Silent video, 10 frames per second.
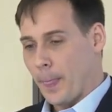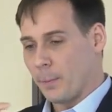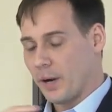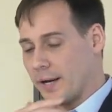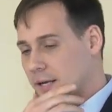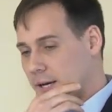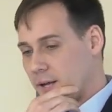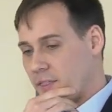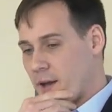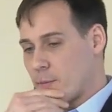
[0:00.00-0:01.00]
But
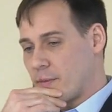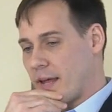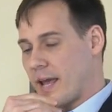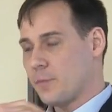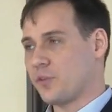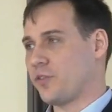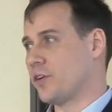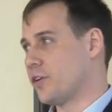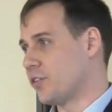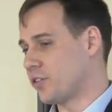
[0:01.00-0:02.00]
uh, that, that
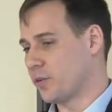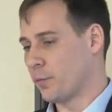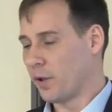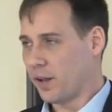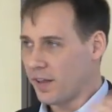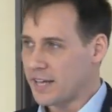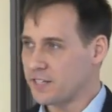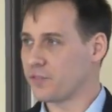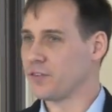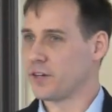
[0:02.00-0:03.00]
atmosphere is a lot
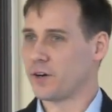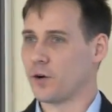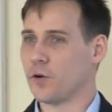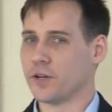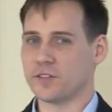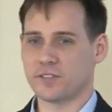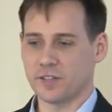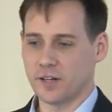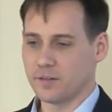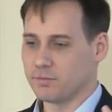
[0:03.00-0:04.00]
different than our own. It's
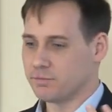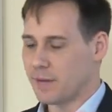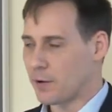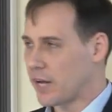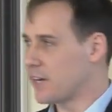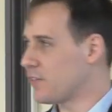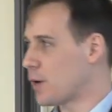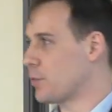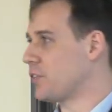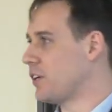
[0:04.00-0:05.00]
uh, about
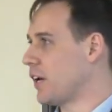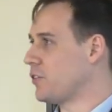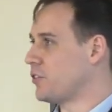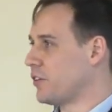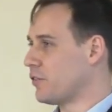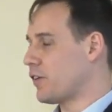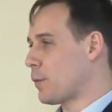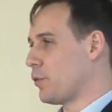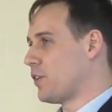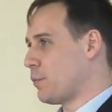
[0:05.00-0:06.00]
95% nitrogen and
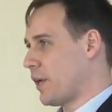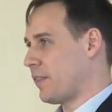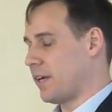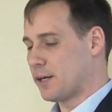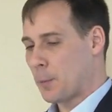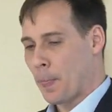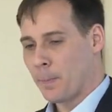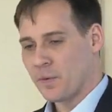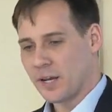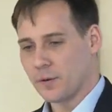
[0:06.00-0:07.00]
5% methane.
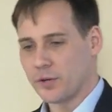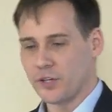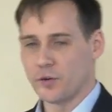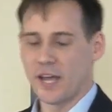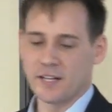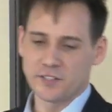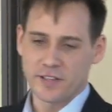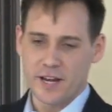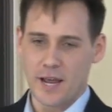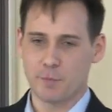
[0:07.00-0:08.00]
And when you enter
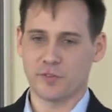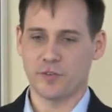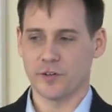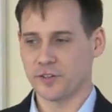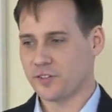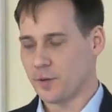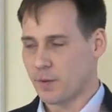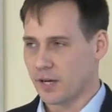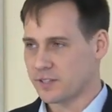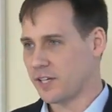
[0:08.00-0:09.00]
that atmosphere at, say,
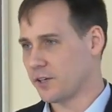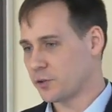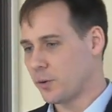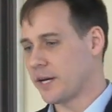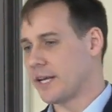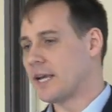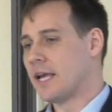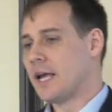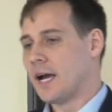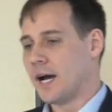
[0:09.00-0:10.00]
Mach 10 or 20,
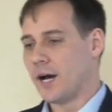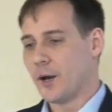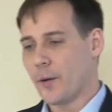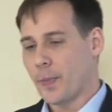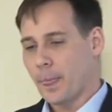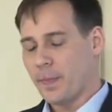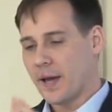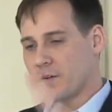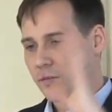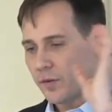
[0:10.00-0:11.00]
uh,
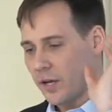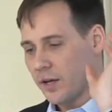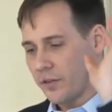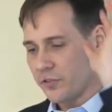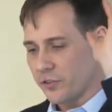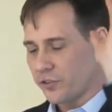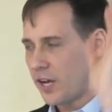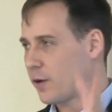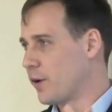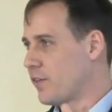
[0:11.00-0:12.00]
that, uh, there's a
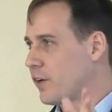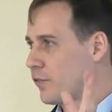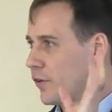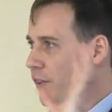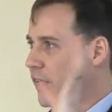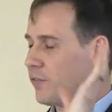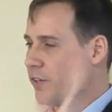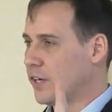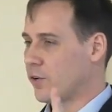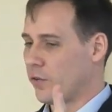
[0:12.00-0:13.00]
shock wave out in front of that
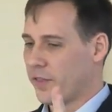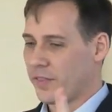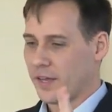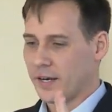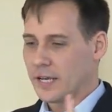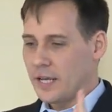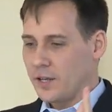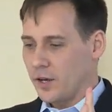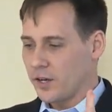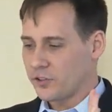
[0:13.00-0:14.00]
vehicle that then
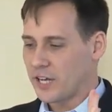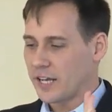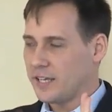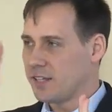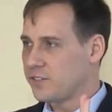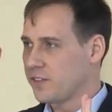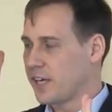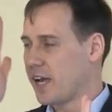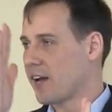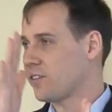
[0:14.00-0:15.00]
shock heats the
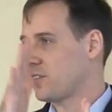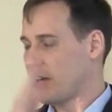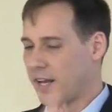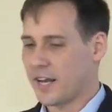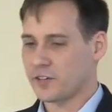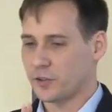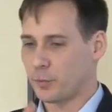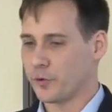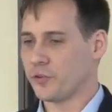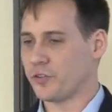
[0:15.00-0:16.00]
gas and actually
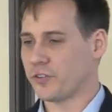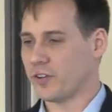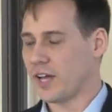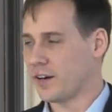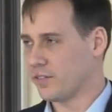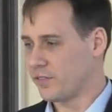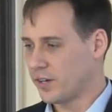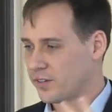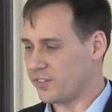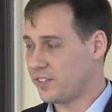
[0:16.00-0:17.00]
produces a lot of
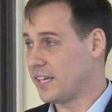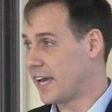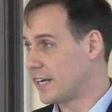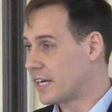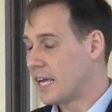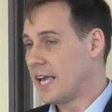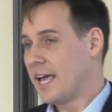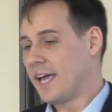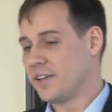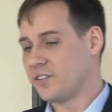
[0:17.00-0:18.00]
CN.
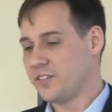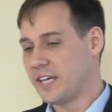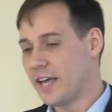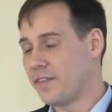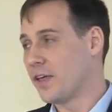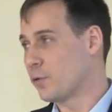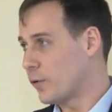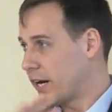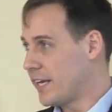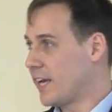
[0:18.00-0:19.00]
And CN then
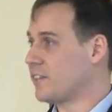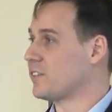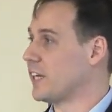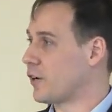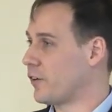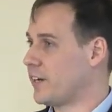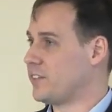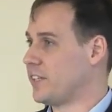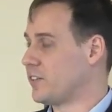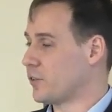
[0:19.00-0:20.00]
radiates like
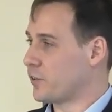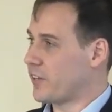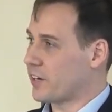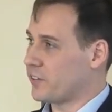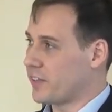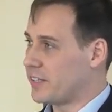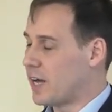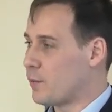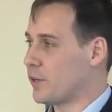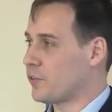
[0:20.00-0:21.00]
crazy. So it's actually the
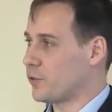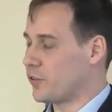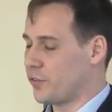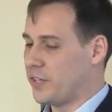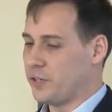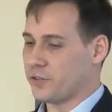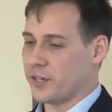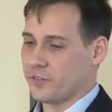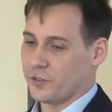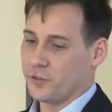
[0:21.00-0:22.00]
dominant source of heat
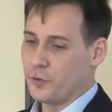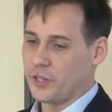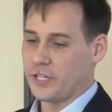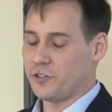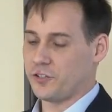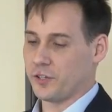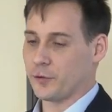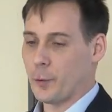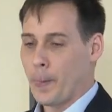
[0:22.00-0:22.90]
transfer to the heat shield.